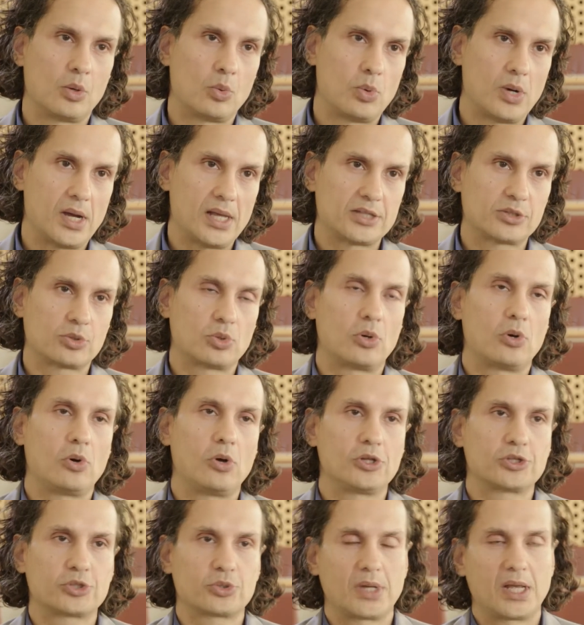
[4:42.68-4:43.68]
while
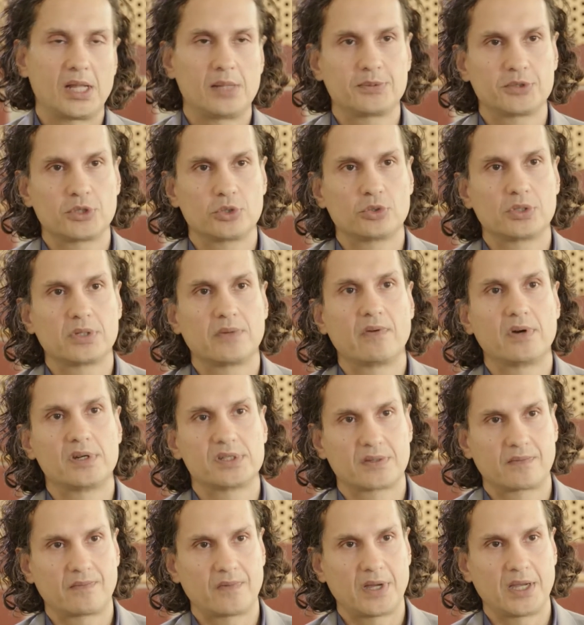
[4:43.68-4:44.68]
also helps you to
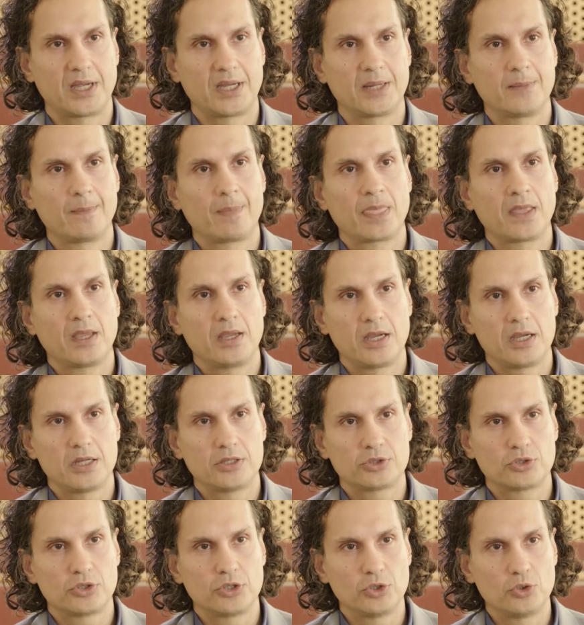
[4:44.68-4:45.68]
diversify
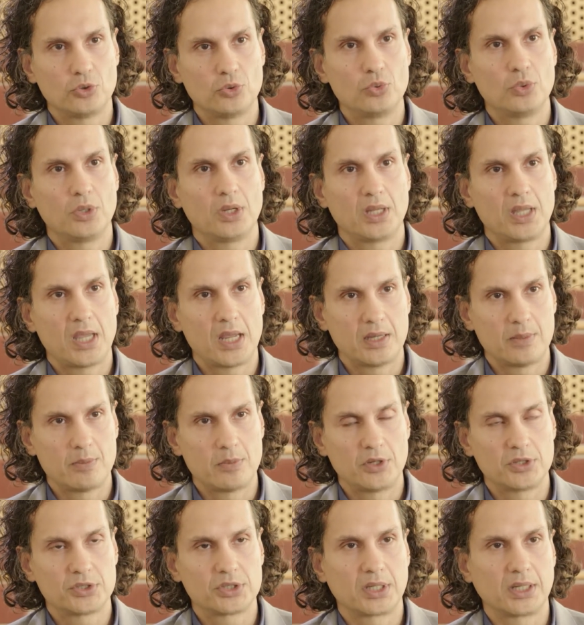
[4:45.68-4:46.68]
into new and
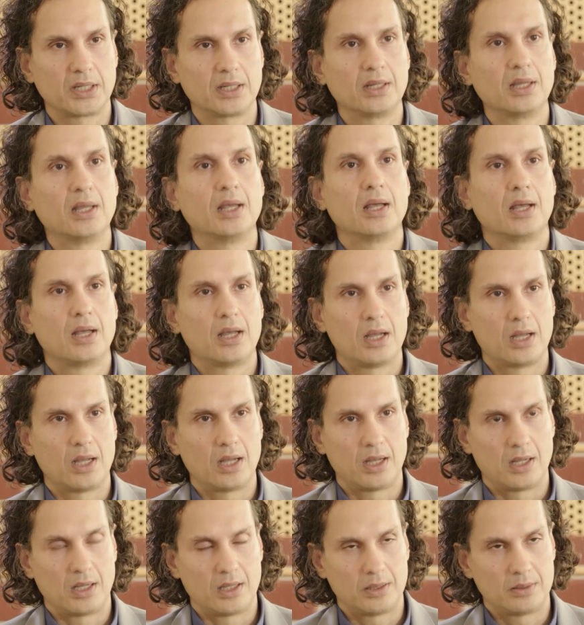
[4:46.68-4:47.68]
emerging
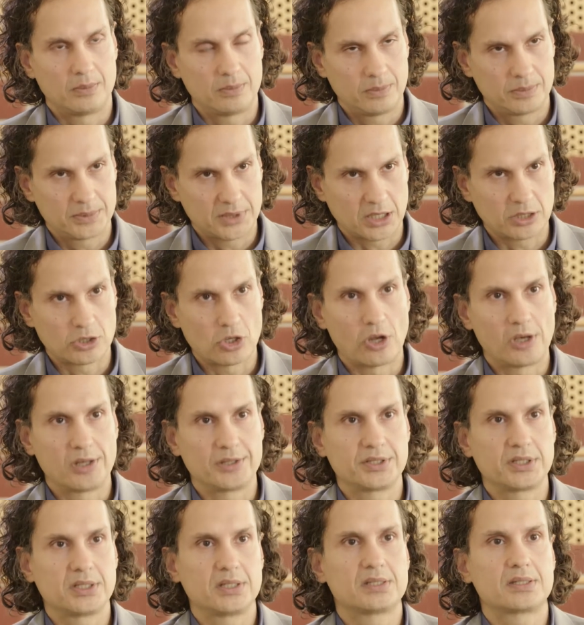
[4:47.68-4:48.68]

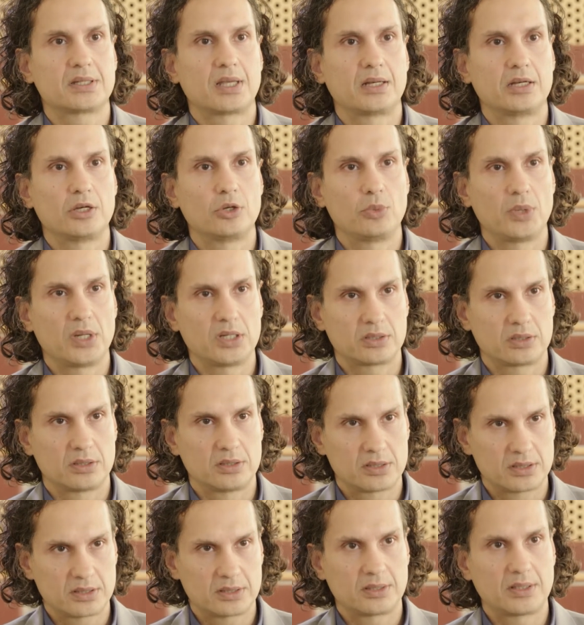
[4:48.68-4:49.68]
technologies and
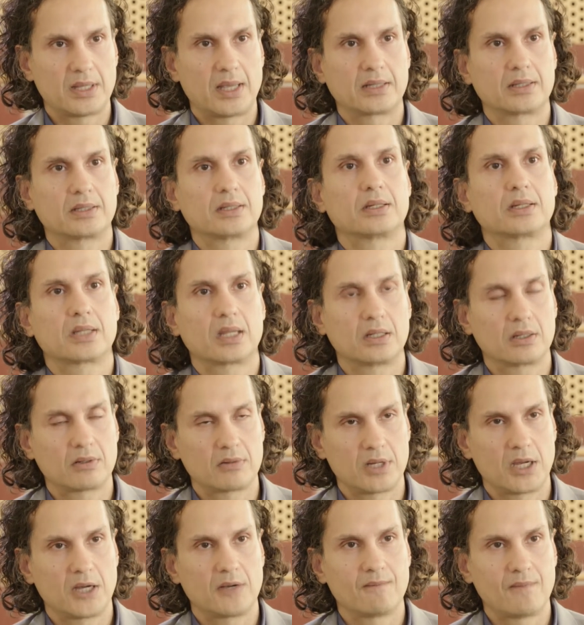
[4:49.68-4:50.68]
innovations that can
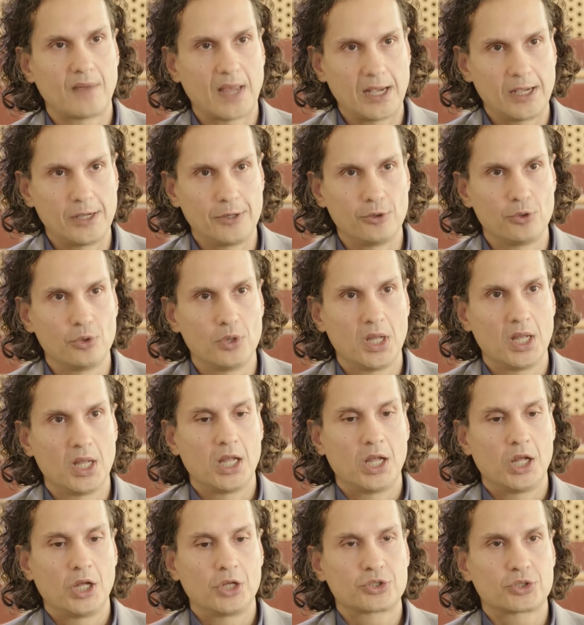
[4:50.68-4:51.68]
create value.
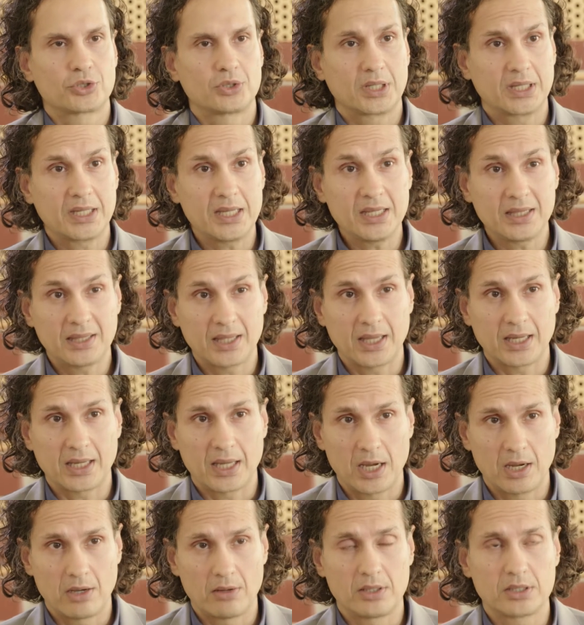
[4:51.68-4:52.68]
So the key thing
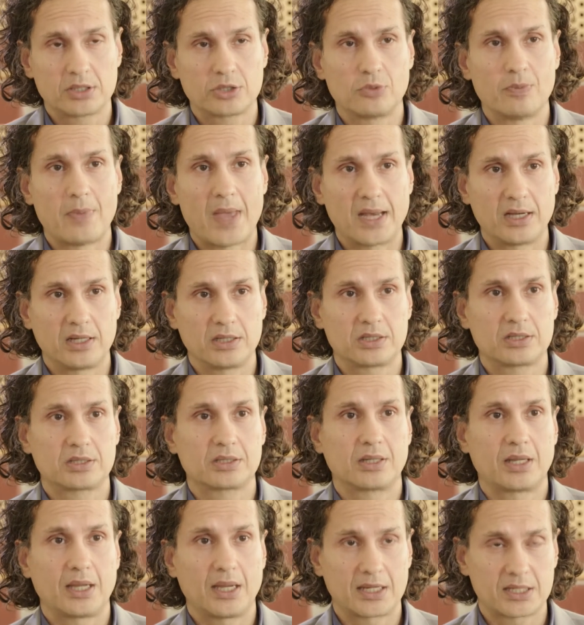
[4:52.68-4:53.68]
here is to manage
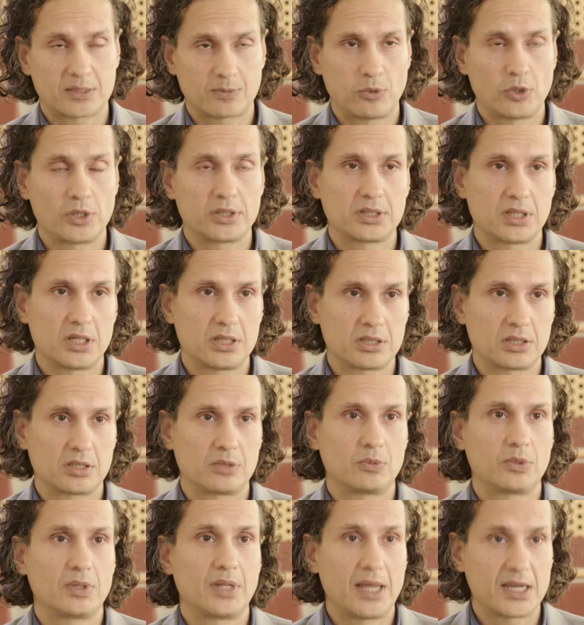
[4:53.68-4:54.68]

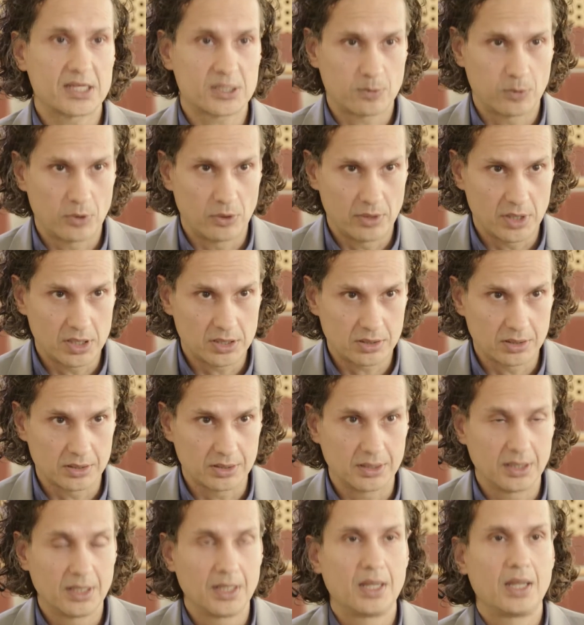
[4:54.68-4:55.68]
exploitation with
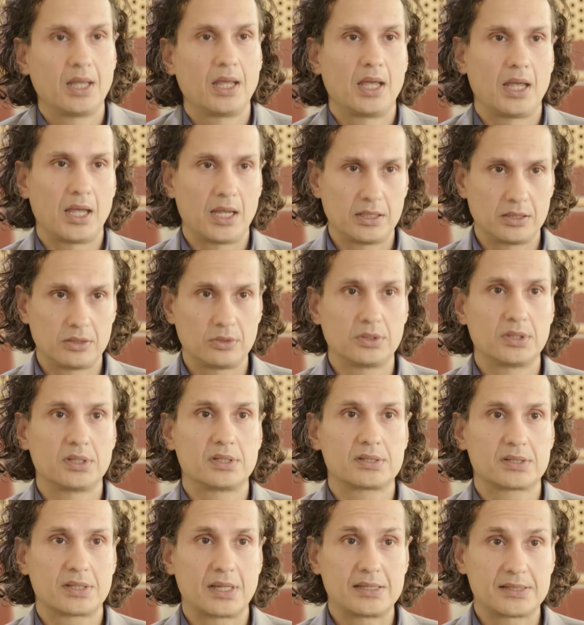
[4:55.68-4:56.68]
exploration and do
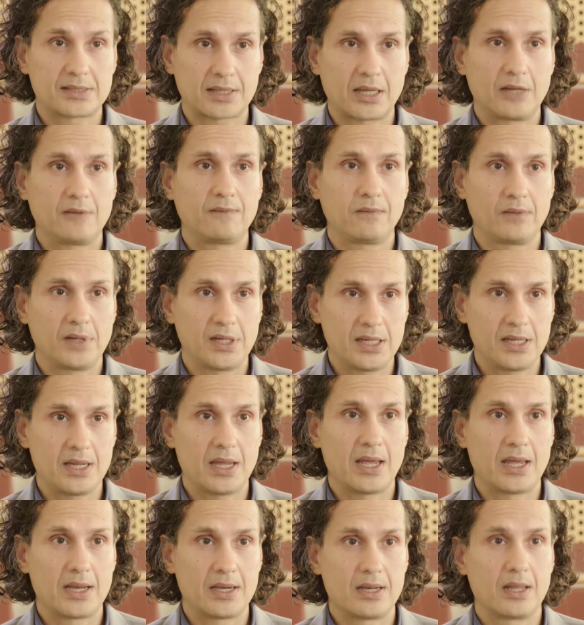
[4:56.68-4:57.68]
this skillfully
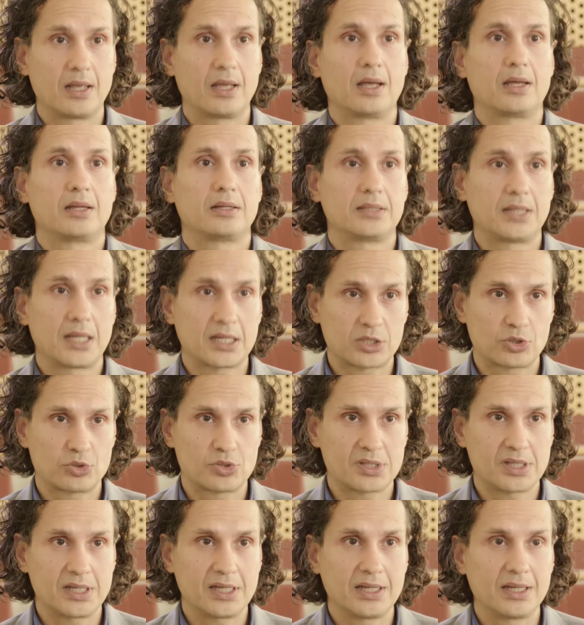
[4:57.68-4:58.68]
and
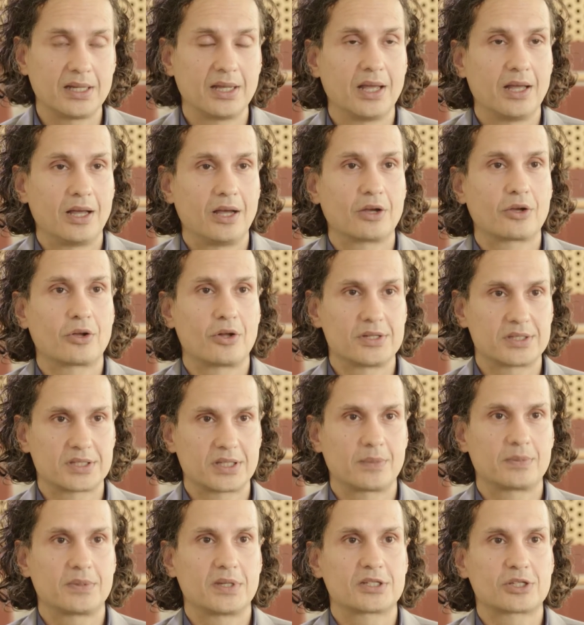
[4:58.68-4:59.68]
dexterously, a
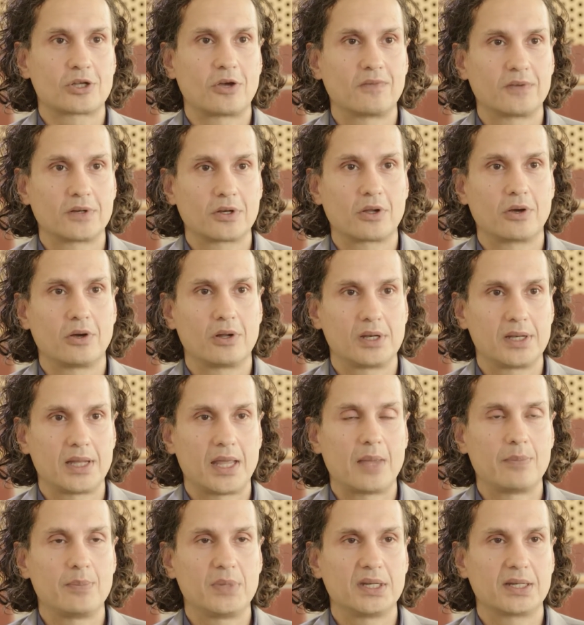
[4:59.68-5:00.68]
concept that's often called
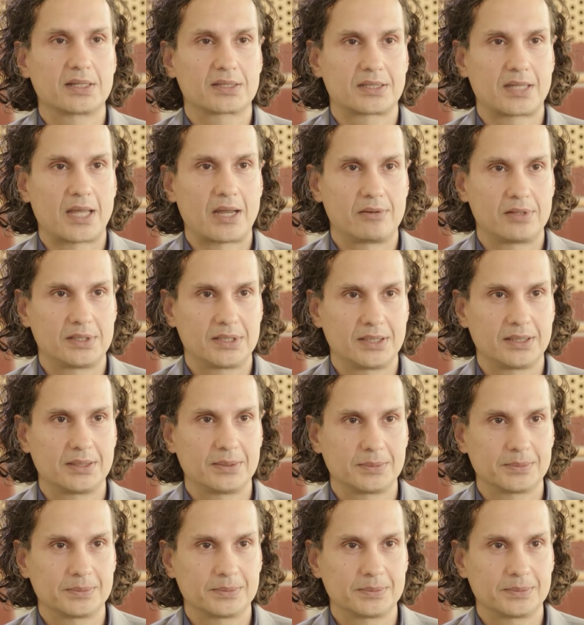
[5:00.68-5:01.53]
ambidexterity.